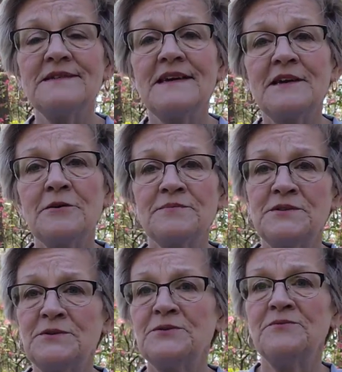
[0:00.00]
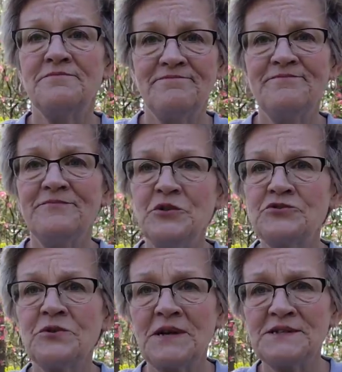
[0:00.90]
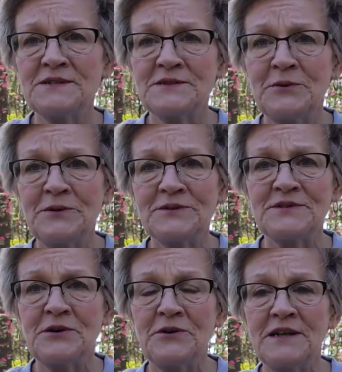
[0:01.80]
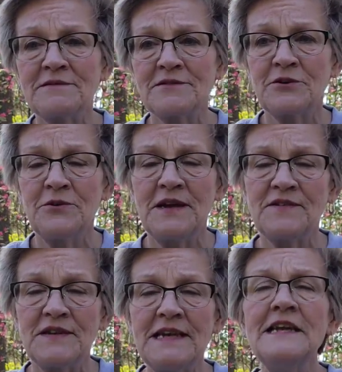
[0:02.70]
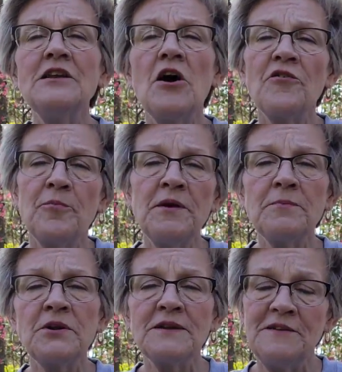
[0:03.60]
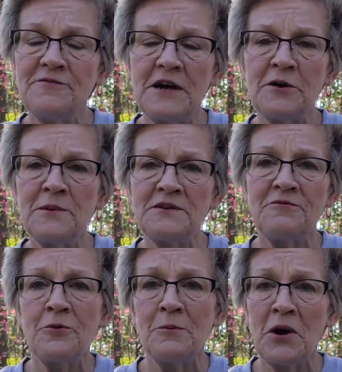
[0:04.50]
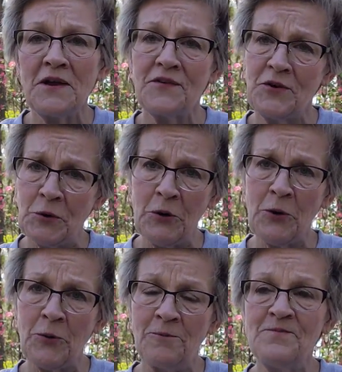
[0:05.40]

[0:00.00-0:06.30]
They help to neutralize the soil, so it creates an inhospitable environment for moss to grow.